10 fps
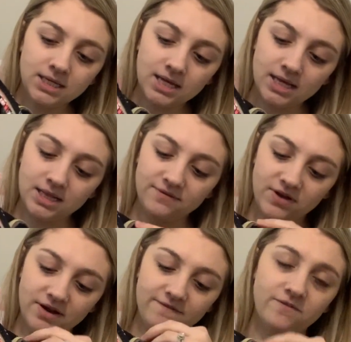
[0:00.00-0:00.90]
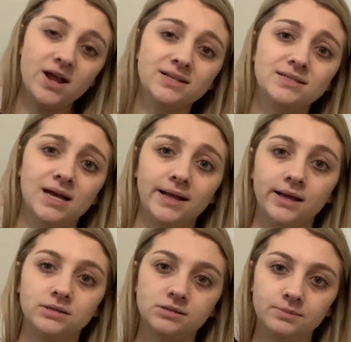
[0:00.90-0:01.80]
in the very front. I
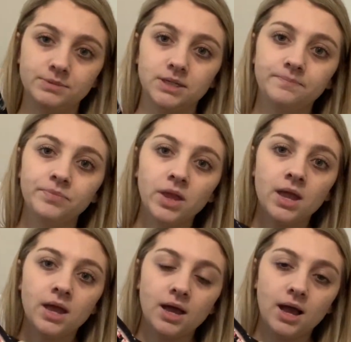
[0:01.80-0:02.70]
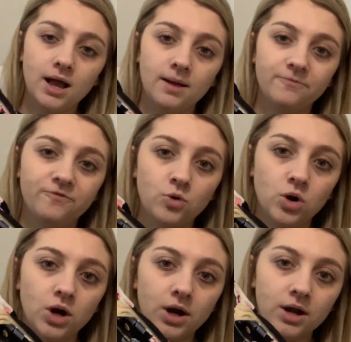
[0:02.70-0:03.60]
unzipped it
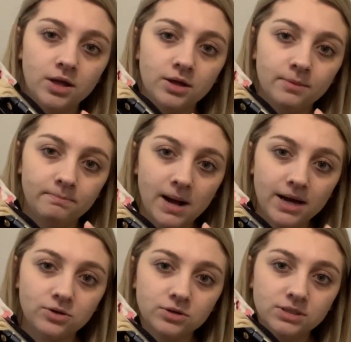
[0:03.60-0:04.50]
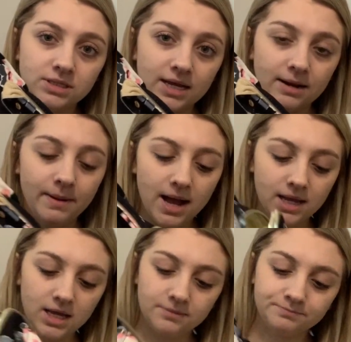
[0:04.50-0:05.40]
for bottles and a
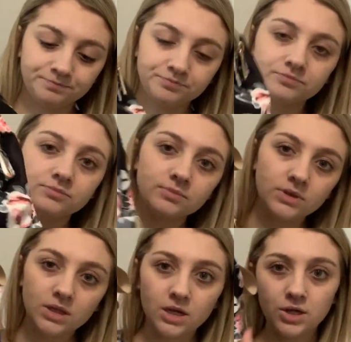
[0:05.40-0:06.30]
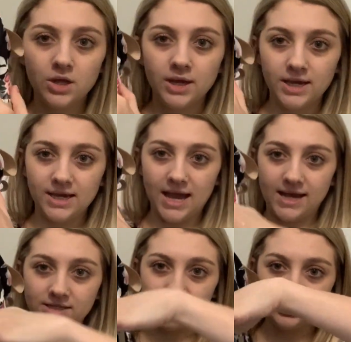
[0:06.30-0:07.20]
pocket. It
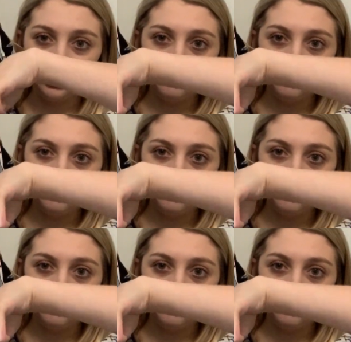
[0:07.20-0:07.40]
has two